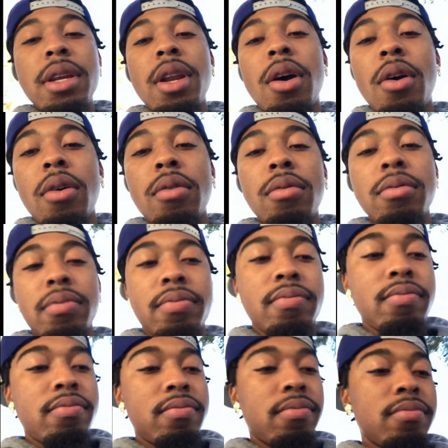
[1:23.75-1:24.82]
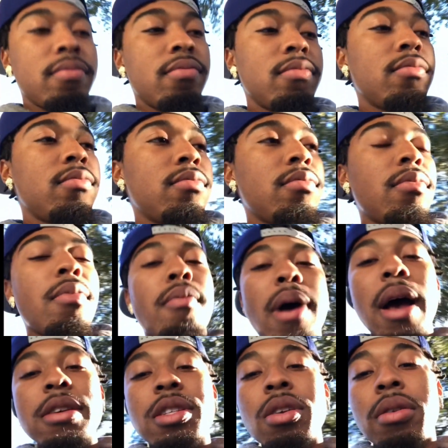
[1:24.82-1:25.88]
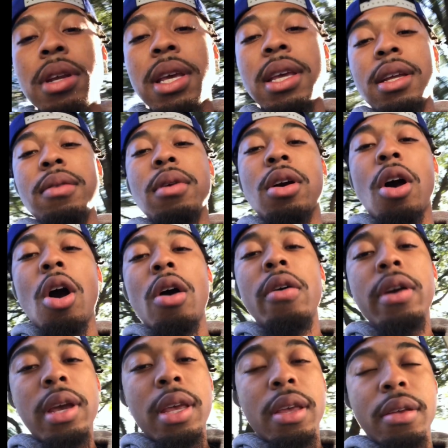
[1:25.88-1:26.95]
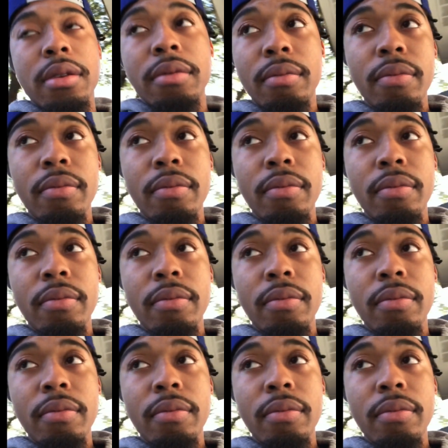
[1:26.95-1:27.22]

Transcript: know, milestone to get in the car again.